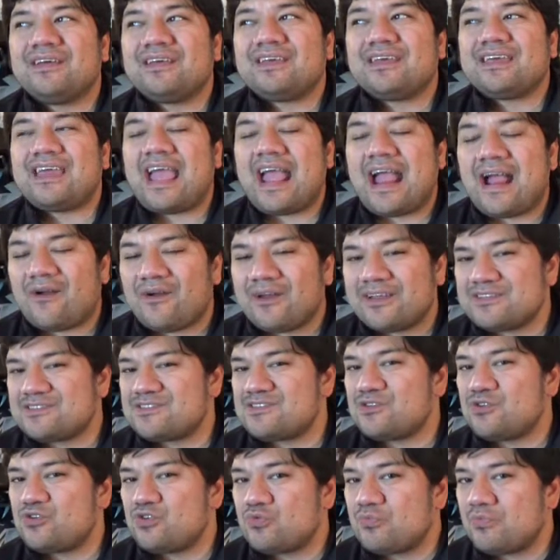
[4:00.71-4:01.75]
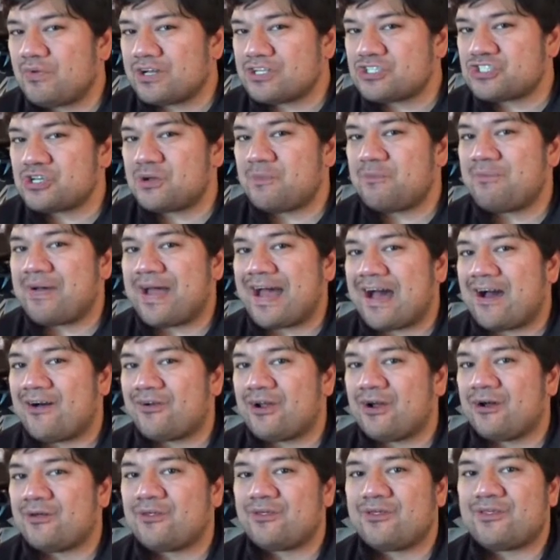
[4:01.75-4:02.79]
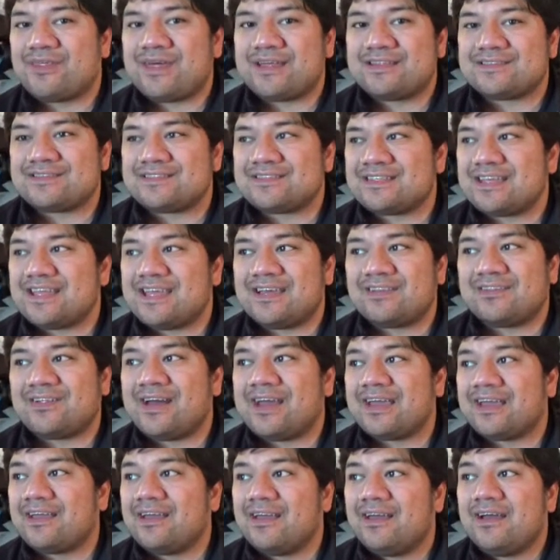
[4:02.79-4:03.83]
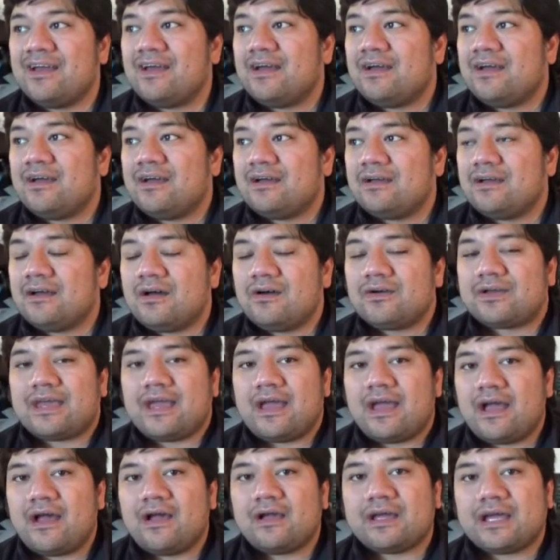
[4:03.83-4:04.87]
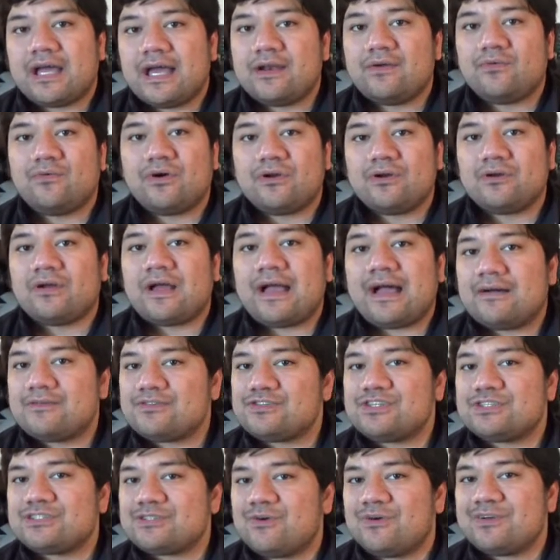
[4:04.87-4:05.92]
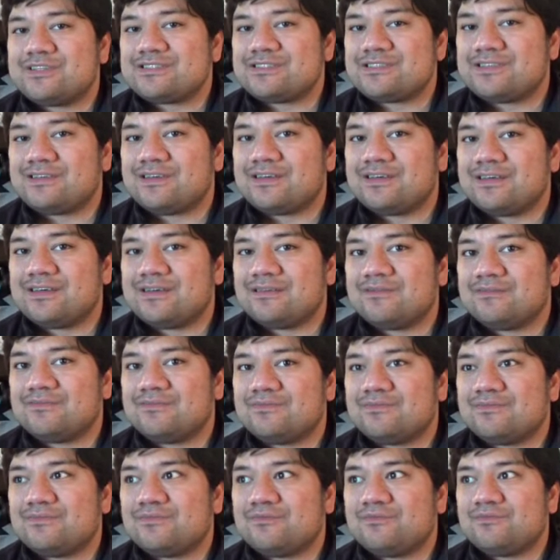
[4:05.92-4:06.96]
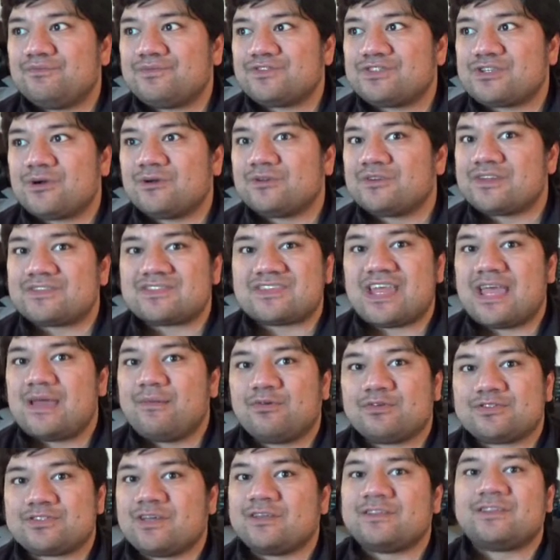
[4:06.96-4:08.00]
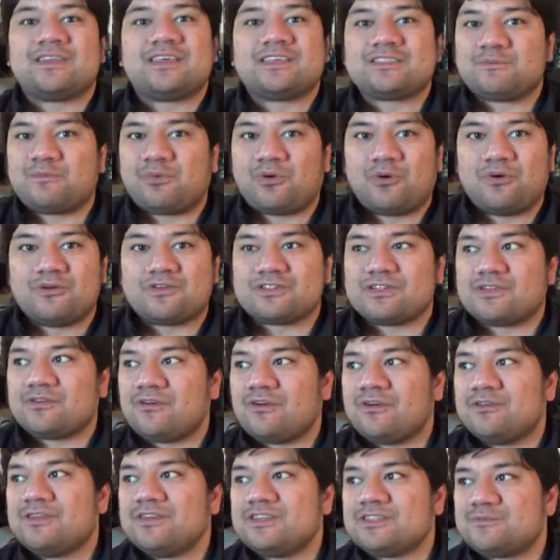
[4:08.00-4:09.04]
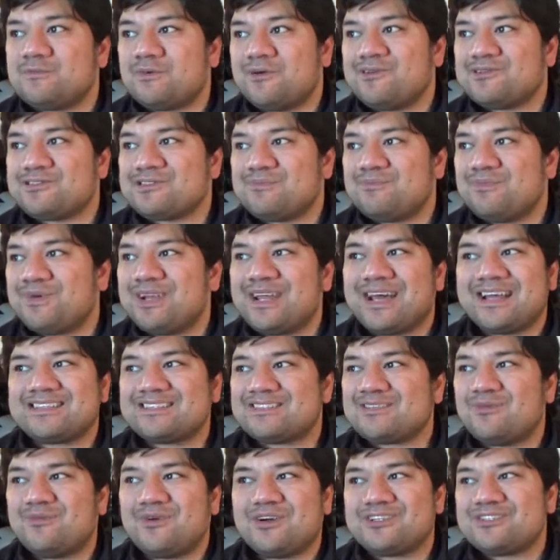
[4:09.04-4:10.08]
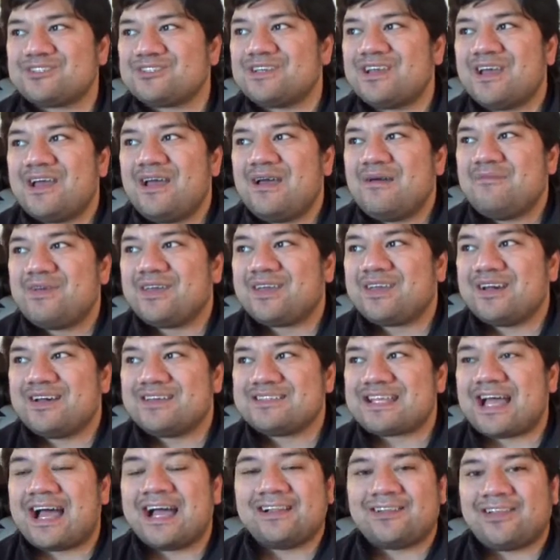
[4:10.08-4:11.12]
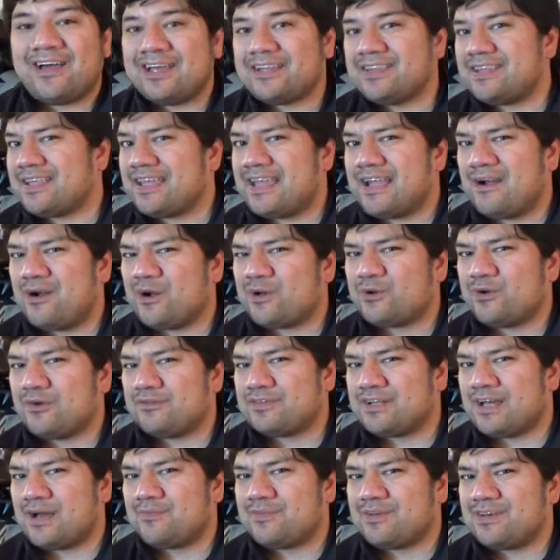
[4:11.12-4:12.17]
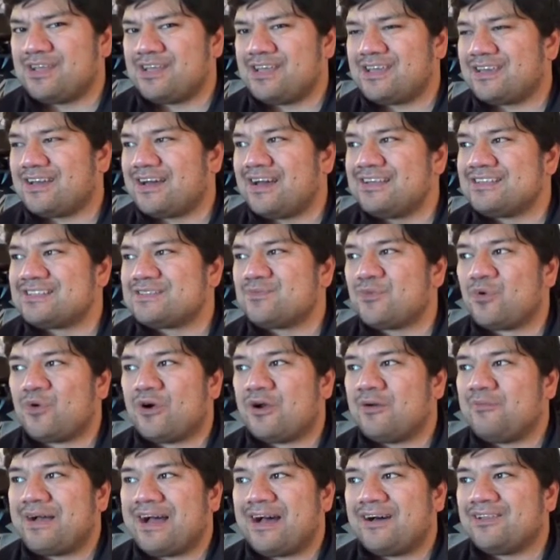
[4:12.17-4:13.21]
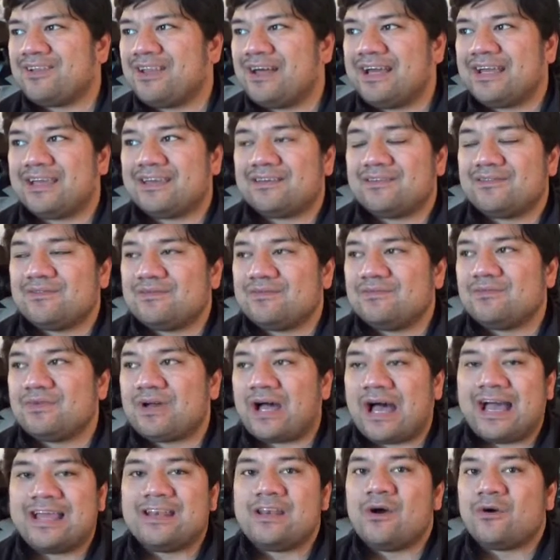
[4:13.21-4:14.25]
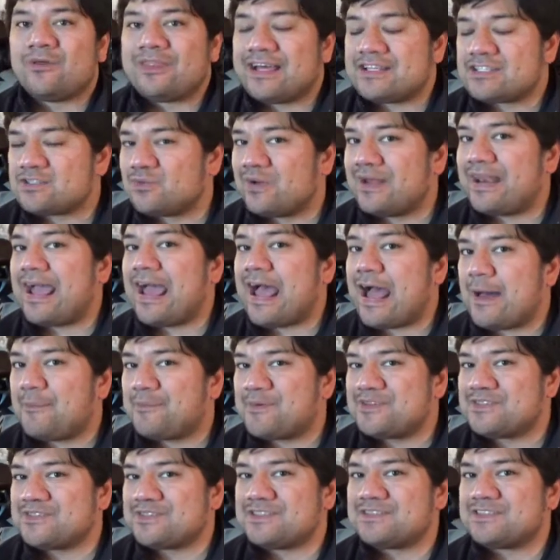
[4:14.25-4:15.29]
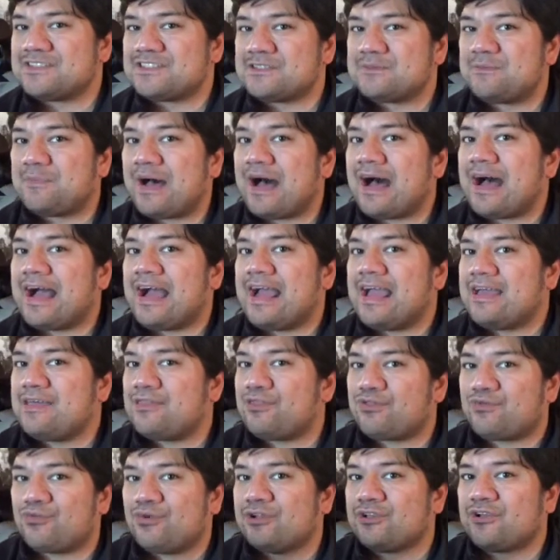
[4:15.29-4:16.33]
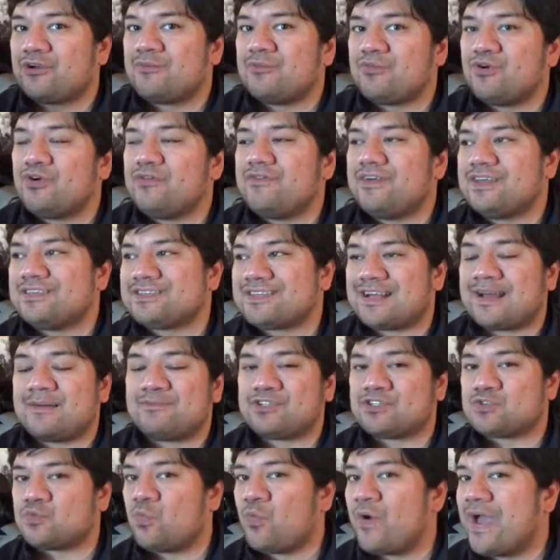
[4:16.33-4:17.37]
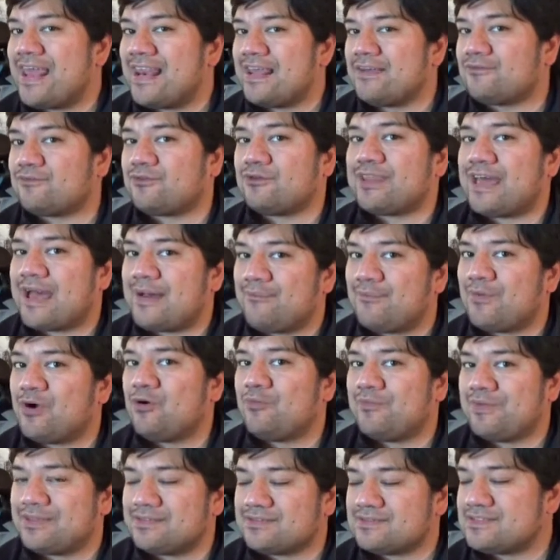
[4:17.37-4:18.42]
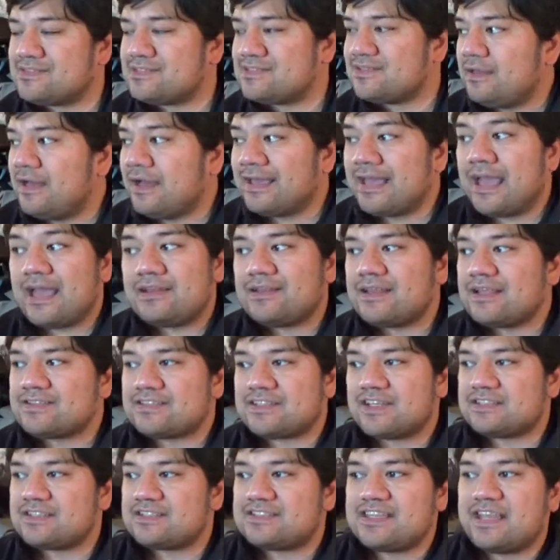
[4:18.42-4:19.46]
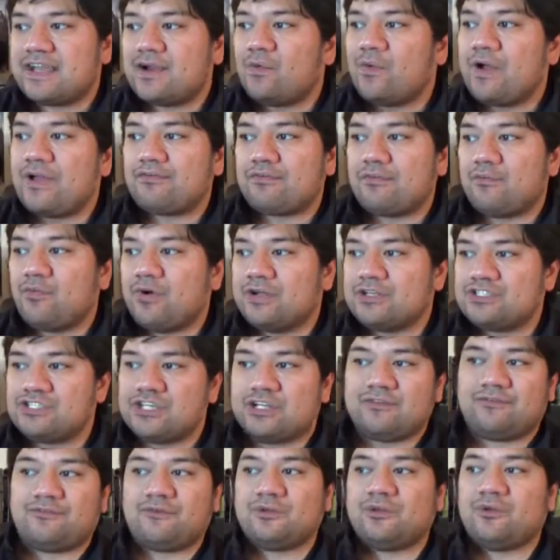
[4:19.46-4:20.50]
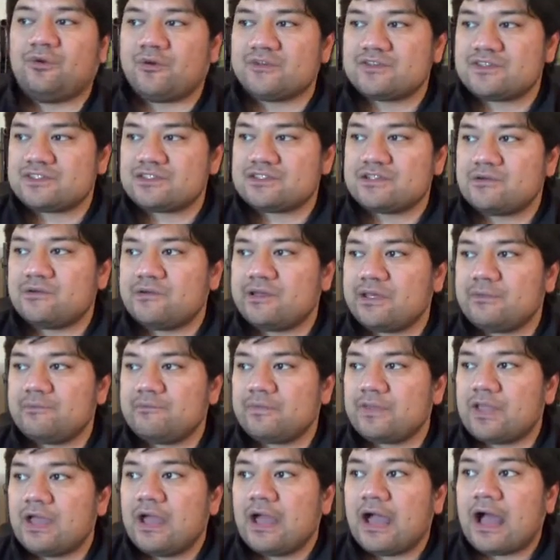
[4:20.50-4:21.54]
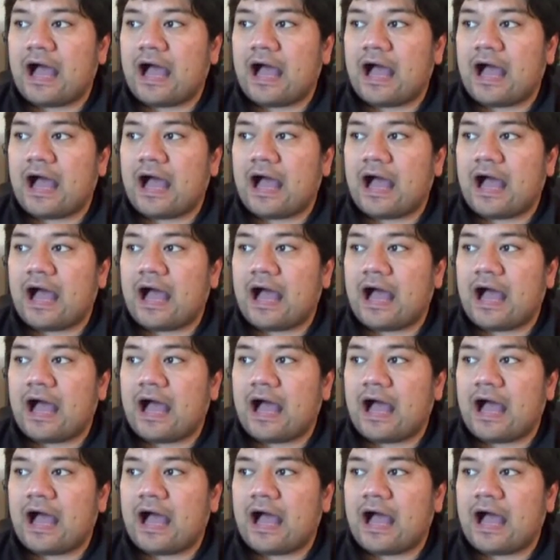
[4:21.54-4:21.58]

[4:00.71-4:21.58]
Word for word: caring too much about other than seeing like okay, I kind of wonder how she's going to turn the tables on this person or on this person, but not so much because I like the character of Dominika. It's more about like I know that's what happens in spy thriller movies, and I'm just waiting for that moment. Again, that's not to take away from what Jennifer Lawrence is doing.